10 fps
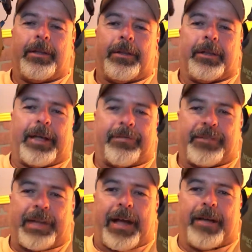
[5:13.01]
the left
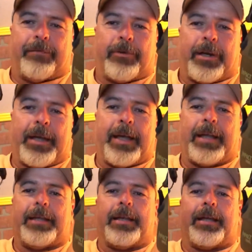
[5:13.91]
side of her
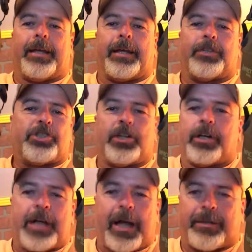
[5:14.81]
head, and she
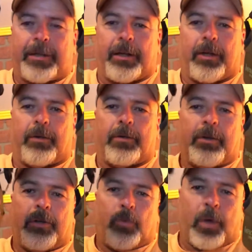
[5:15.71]
could not tell
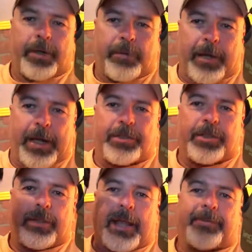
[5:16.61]
what
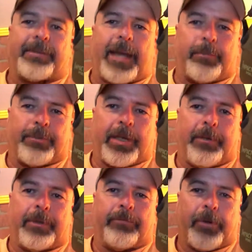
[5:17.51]
direction that snap was
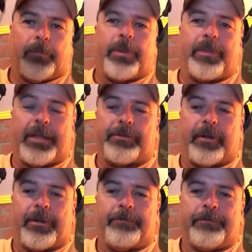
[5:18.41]
coming from with these on.